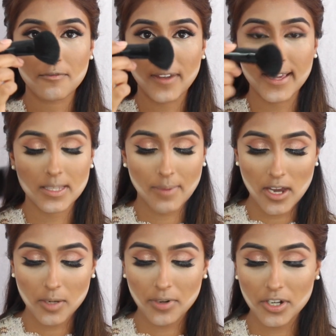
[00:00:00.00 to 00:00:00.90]
face
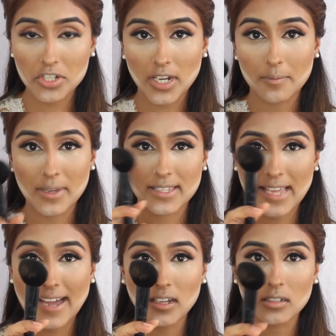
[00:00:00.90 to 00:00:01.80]
powder brush.
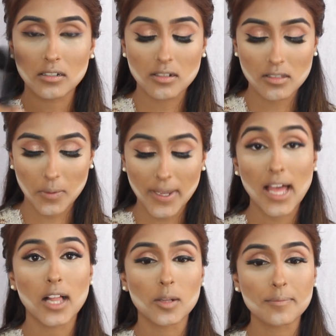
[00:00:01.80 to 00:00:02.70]
It's angled, so it
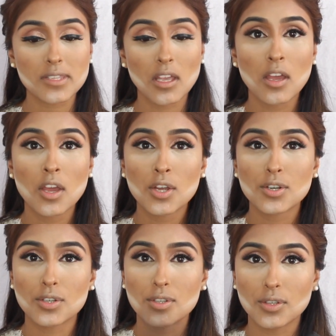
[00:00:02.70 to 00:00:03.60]
helps
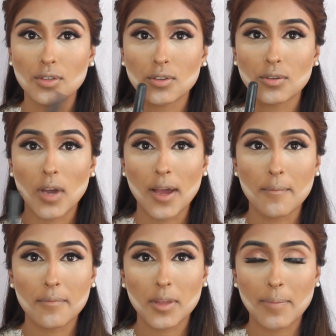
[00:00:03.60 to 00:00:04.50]
to do
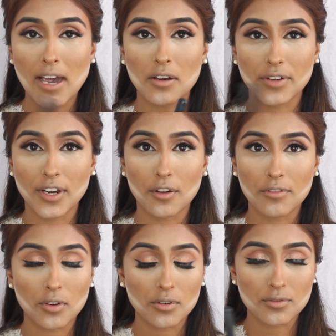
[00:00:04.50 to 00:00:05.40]
the powdering
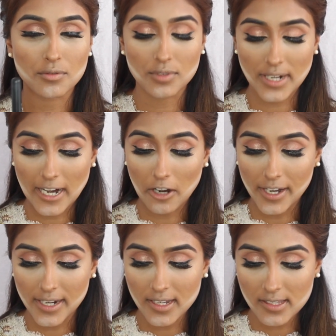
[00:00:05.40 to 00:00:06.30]
of the contoured
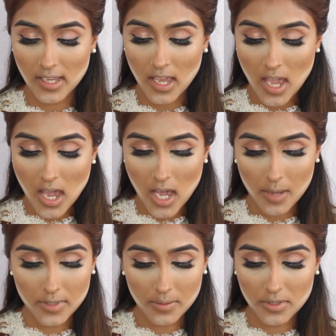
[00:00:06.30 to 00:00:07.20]
areas.
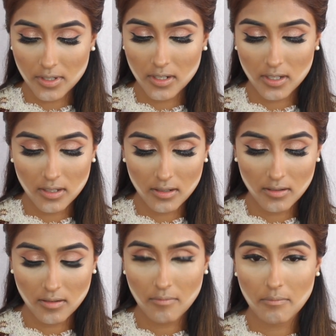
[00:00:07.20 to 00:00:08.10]
So I'm just going
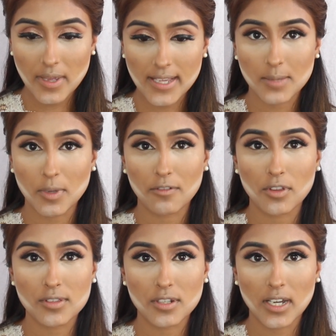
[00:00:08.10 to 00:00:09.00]
to mix a bit of
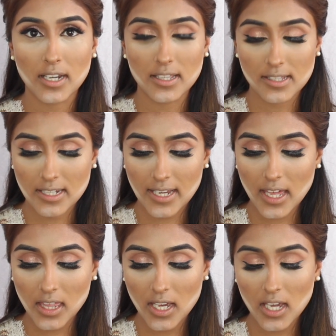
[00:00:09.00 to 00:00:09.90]
those two colours
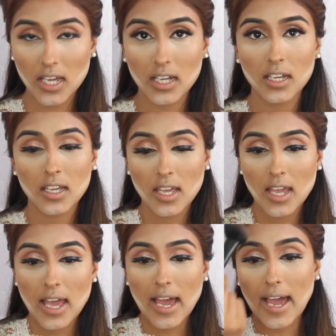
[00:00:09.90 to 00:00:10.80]
together
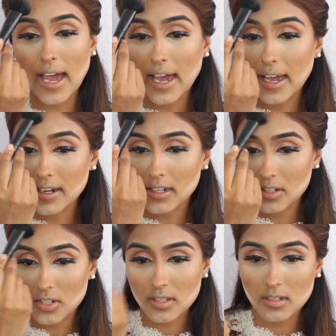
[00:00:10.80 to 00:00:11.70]
and
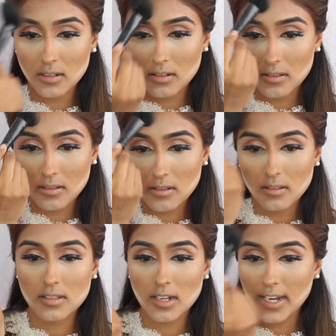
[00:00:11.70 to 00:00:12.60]
just
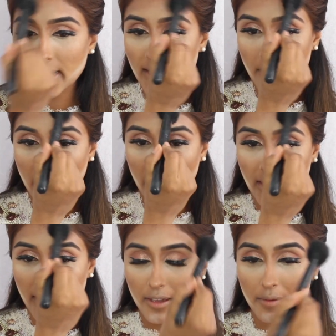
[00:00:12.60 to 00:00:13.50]
slightly apply
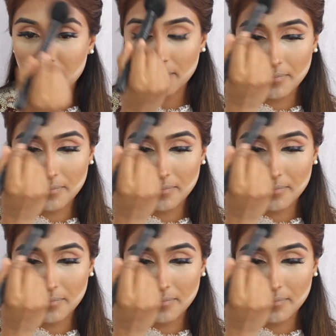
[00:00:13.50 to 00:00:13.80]
it